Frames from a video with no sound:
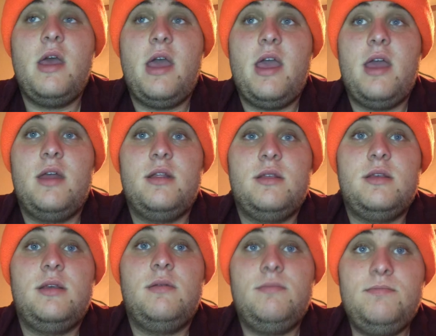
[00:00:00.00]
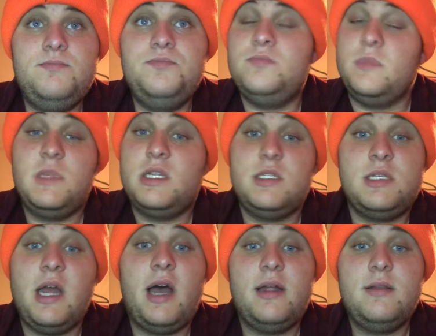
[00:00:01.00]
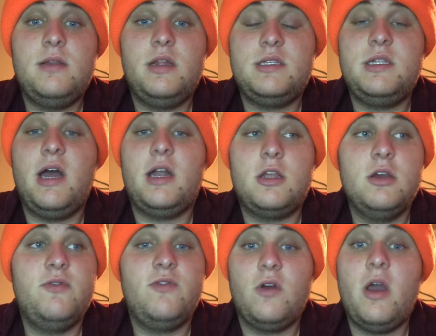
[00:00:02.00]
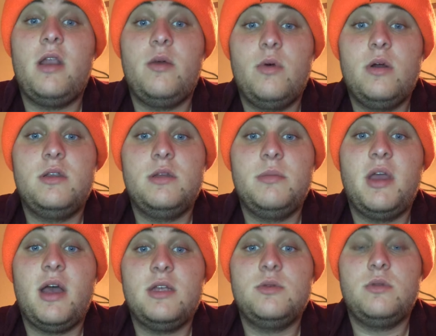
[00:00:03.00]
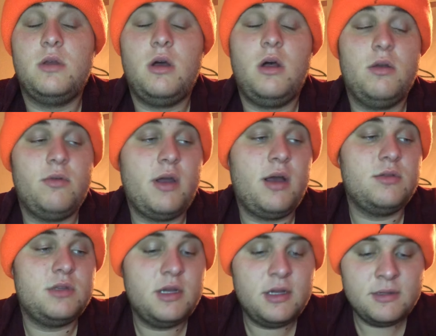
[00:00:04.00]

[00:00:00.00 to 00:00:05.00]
and it's not good for anyone, to be honest with you, all around.